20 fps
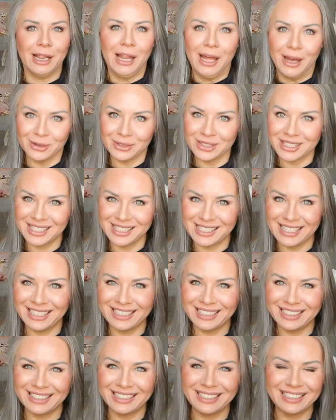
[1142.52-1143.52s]
clowns.
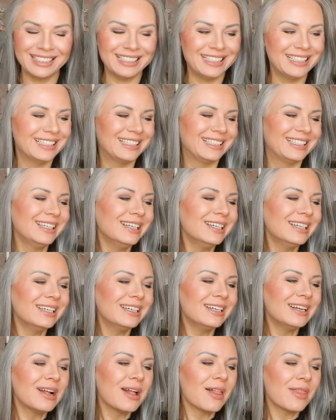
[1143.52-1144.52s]

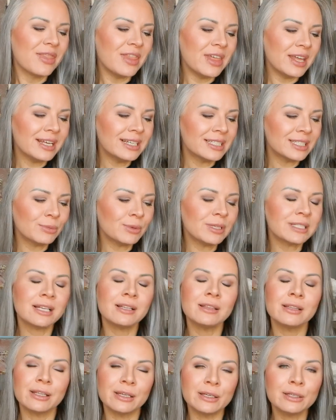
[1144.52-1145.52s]
this was
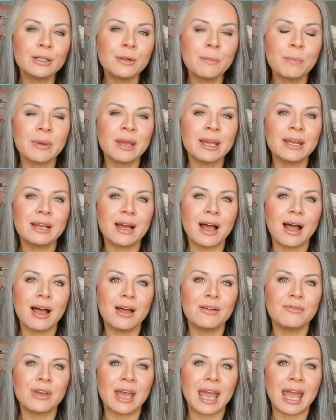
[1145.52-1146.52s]
a little bit
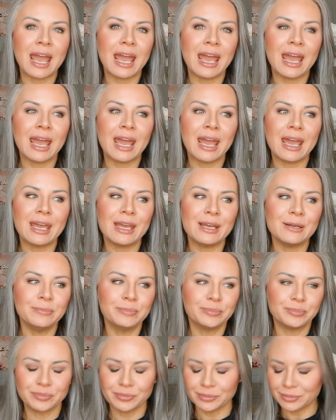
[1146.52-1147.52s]
of
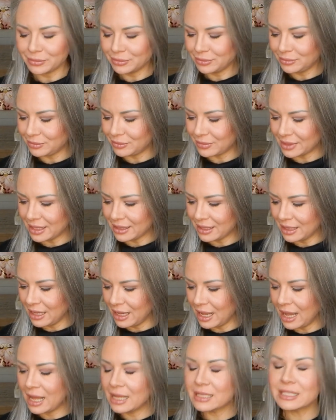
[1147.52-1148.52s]
a
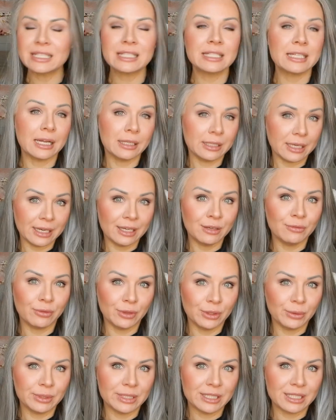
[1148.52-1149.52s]
uh, Stella
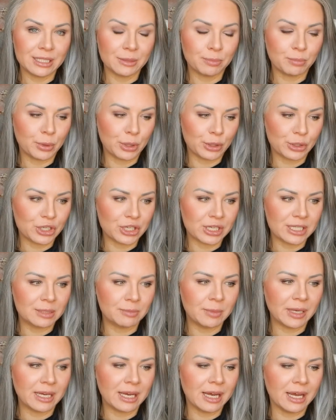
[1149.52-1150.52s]
influenced purchase
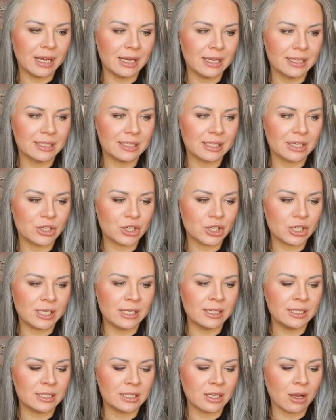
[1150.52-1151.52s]
because
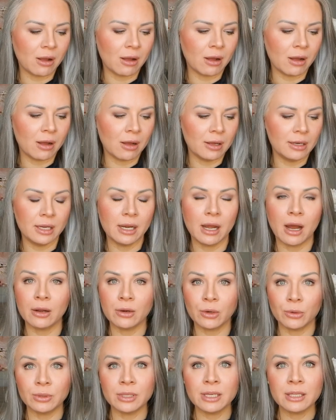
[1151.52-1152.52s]
she saw
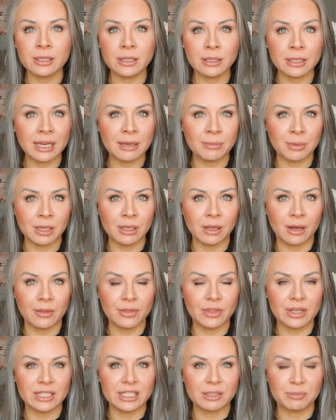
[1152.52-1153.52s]
not only the label
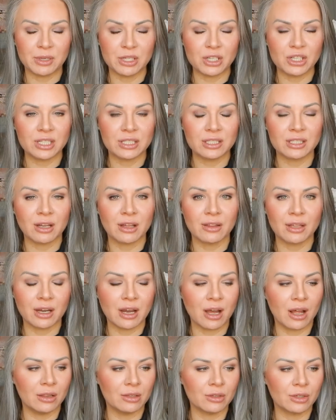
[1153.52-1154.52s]
on this, but she saw the
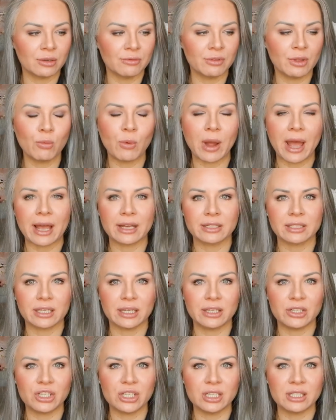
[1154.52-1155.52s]
color of the wax
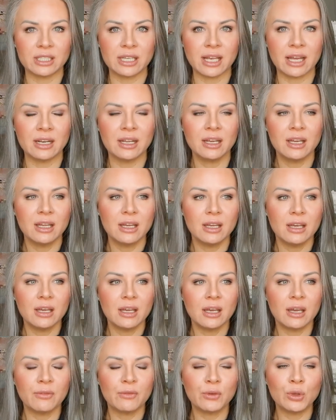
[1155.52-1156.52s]
and she said,
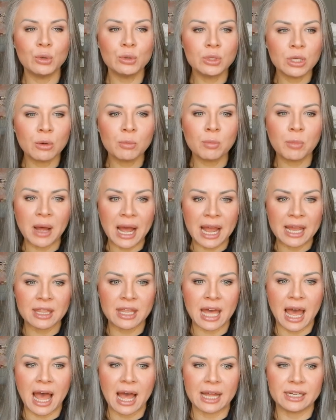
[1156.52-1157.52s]
if you don't buy
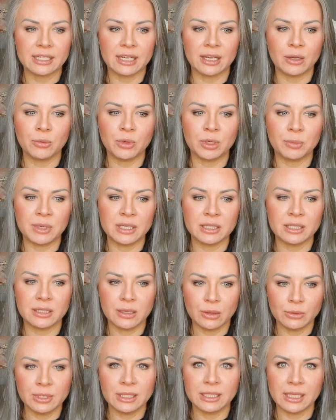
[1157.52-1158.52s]
that, it would be
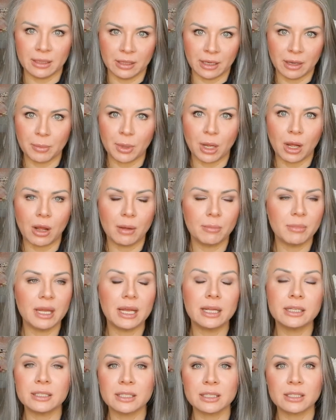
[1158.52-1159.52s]
so silly, mom.
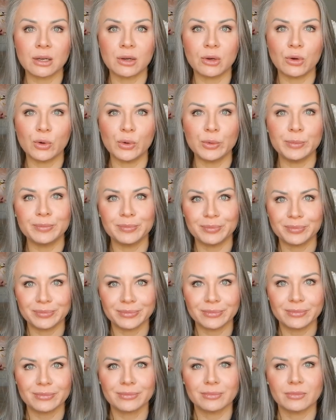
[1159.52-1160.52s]
And so
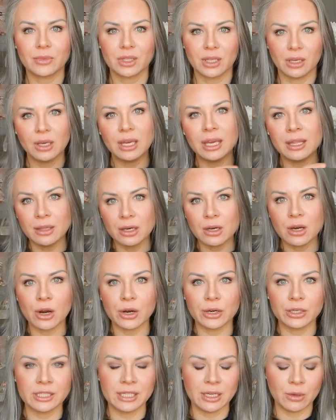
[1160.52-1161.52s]
in the
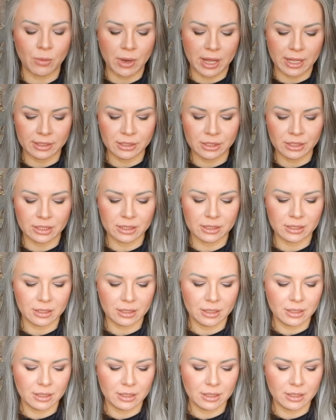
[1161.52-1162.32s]
cart it went.